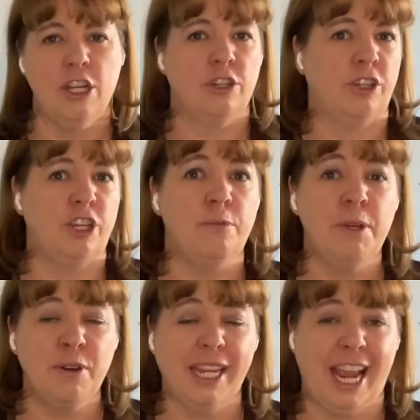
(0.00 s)
So
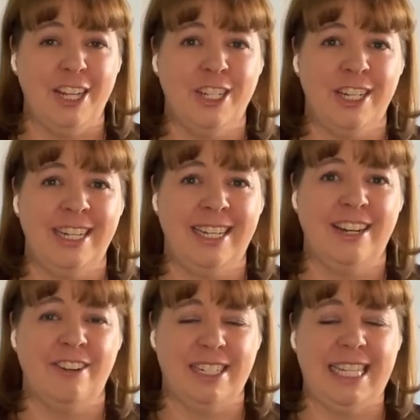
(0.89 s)
communication in
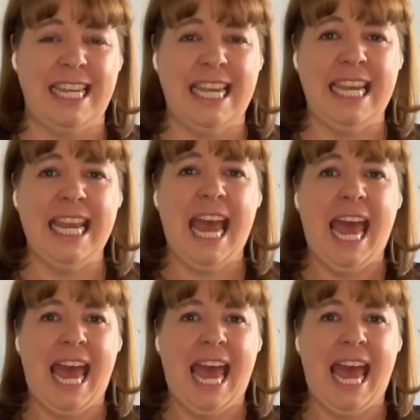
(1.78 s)
here is key,